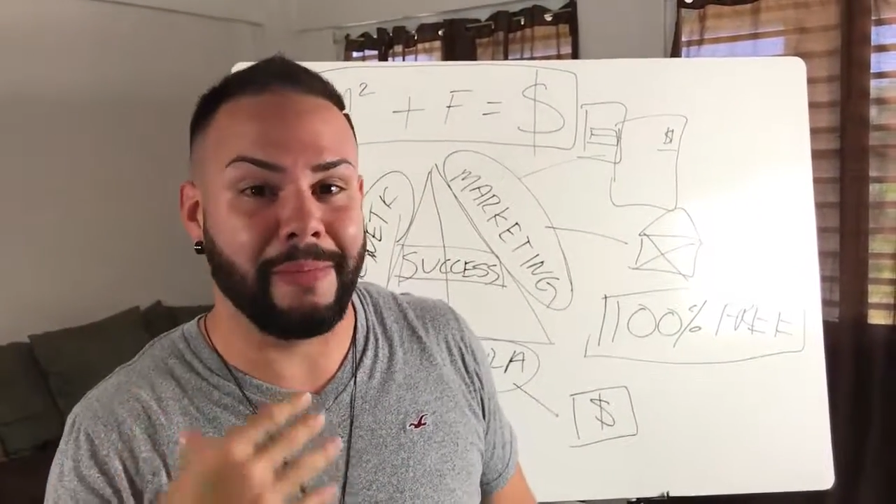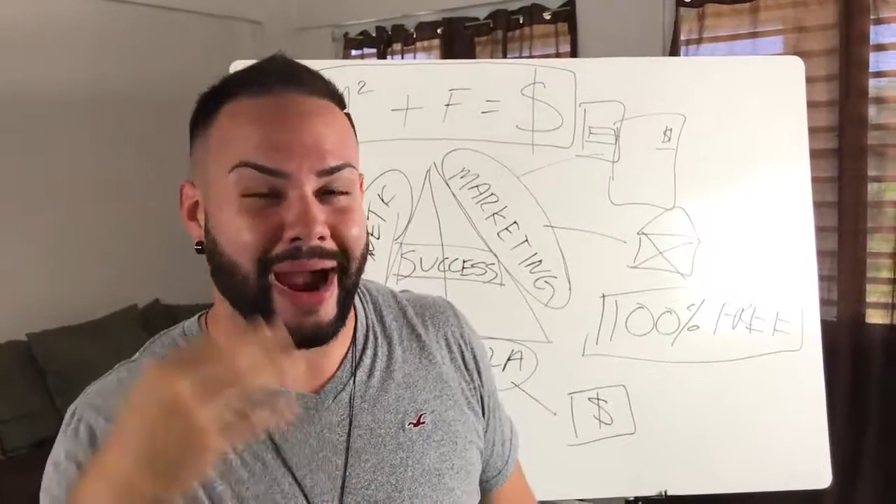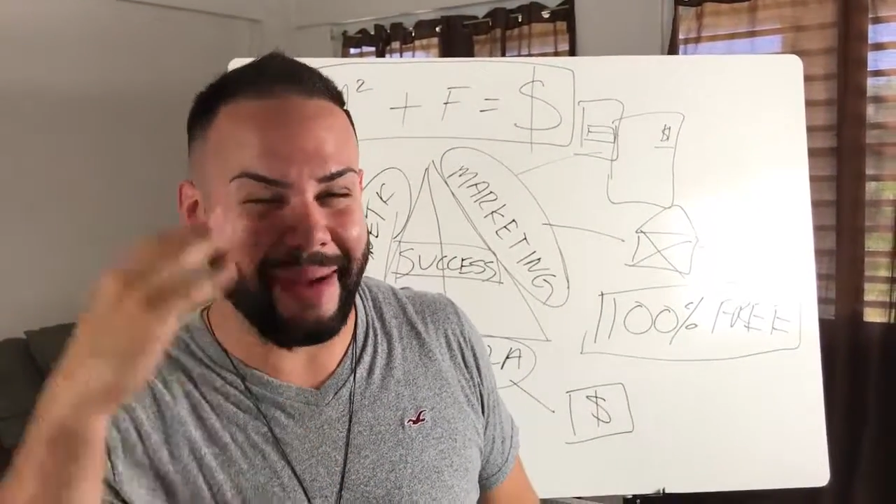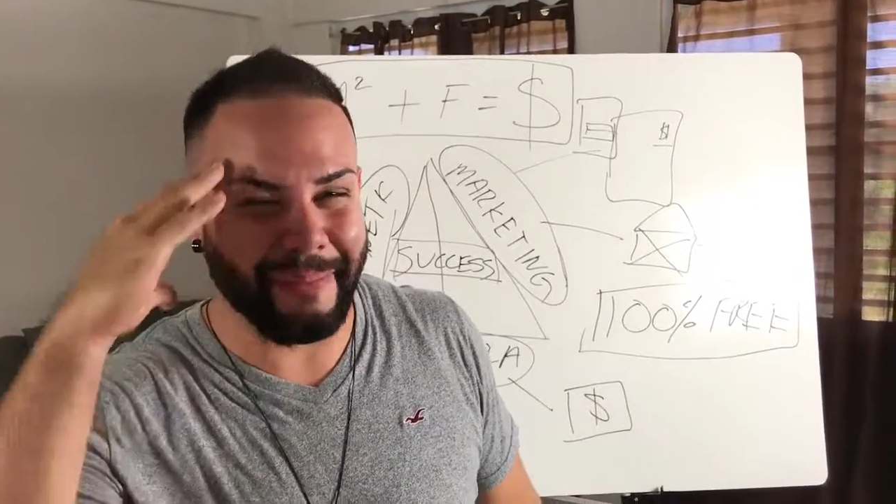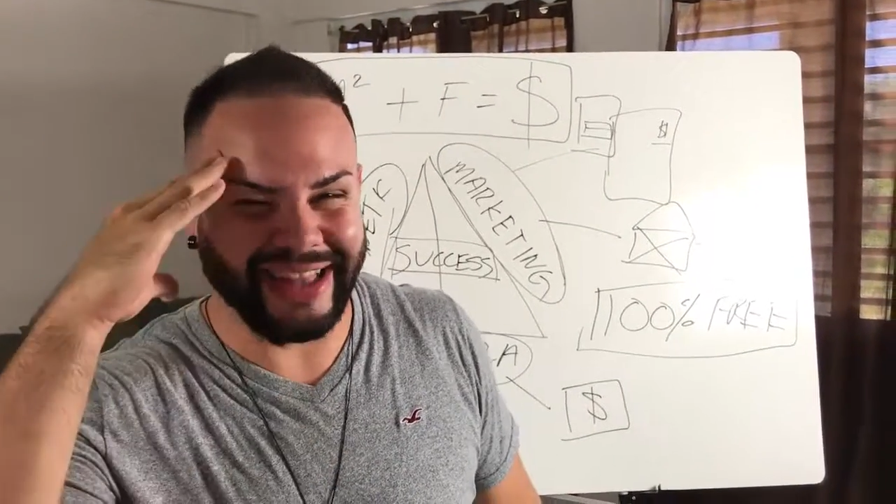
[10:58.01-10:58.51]

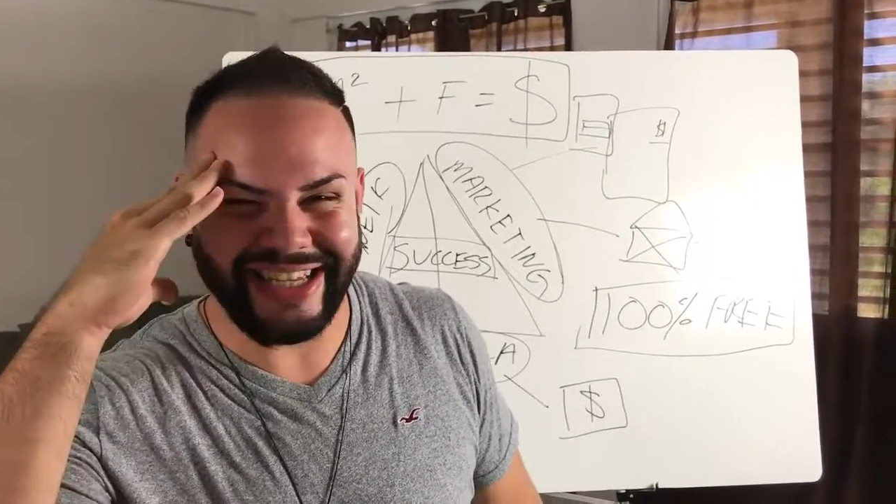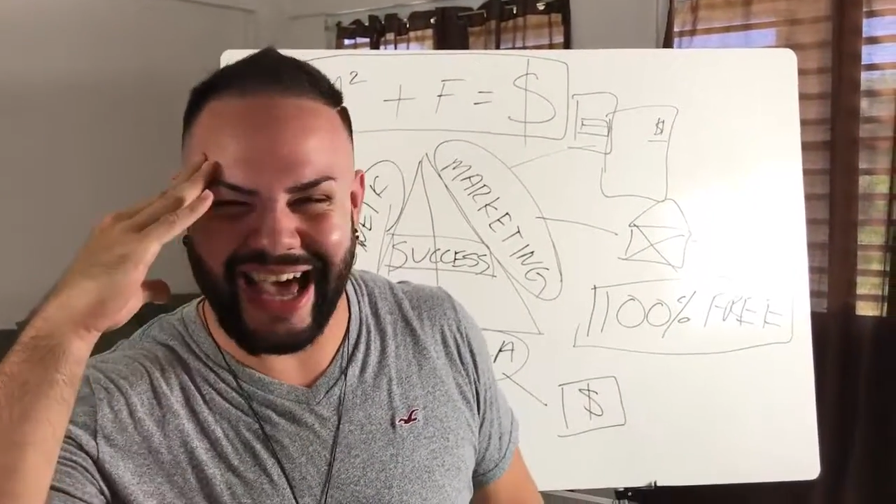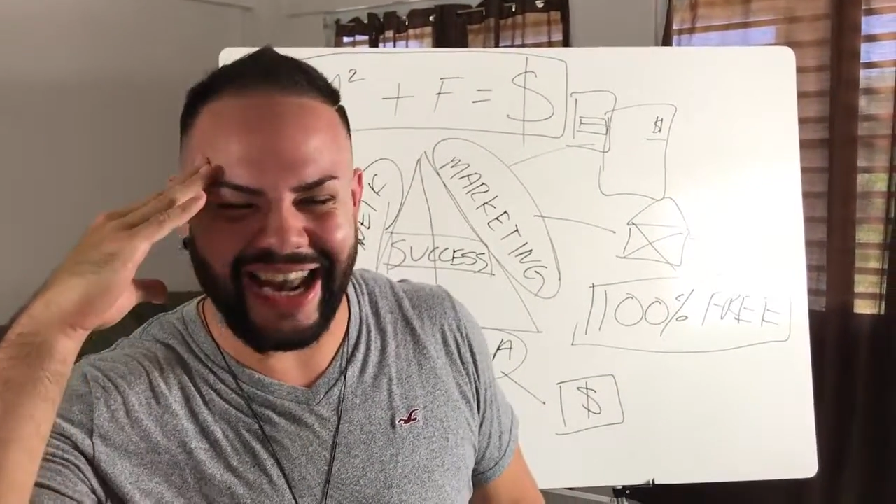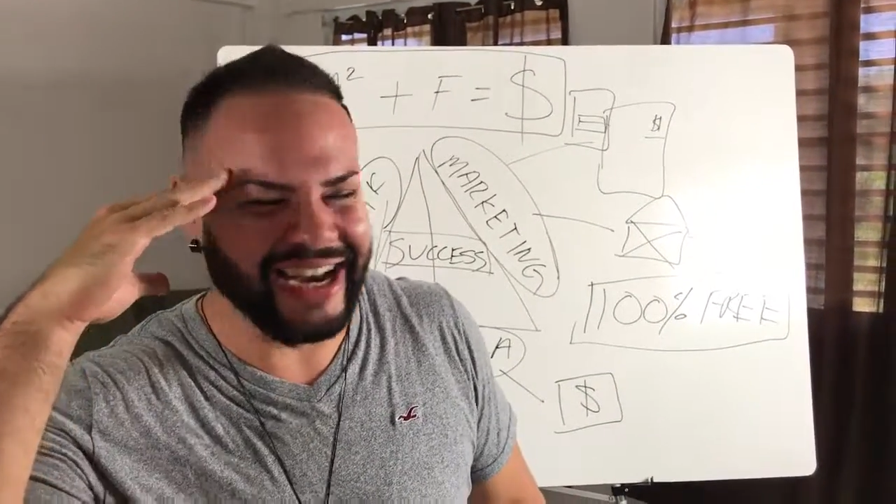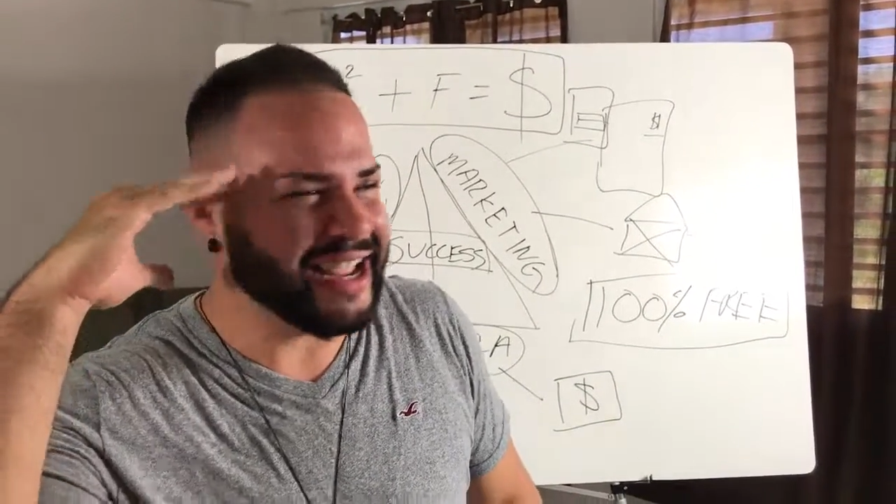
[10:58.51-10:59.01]
my
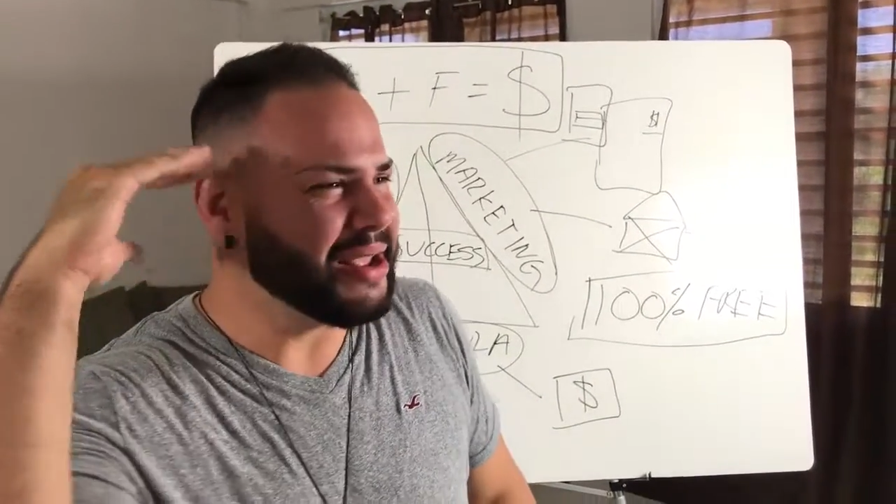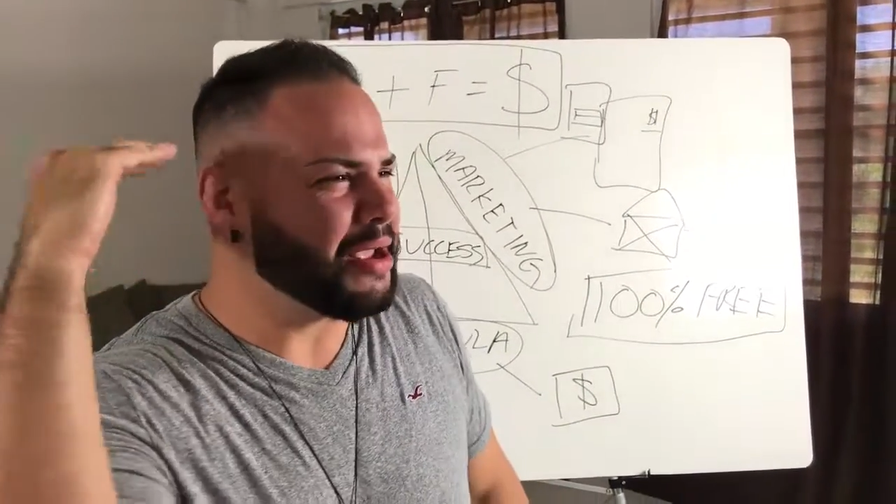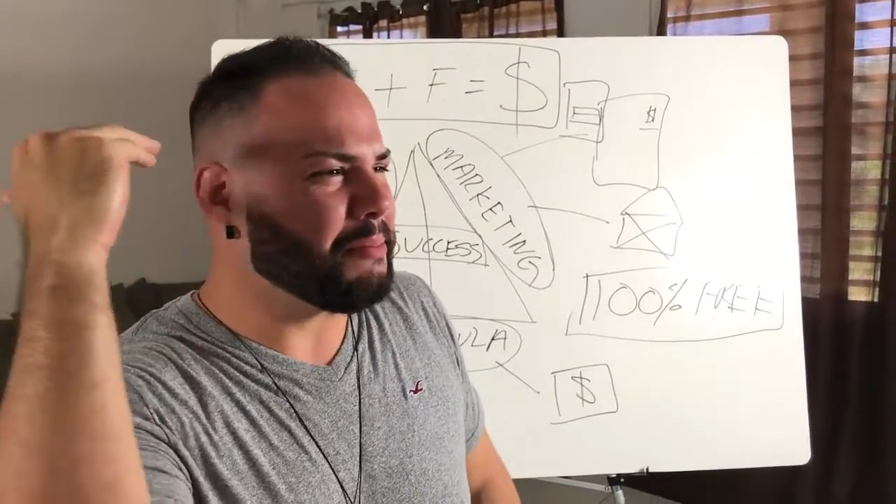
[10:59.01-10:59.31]
mentality,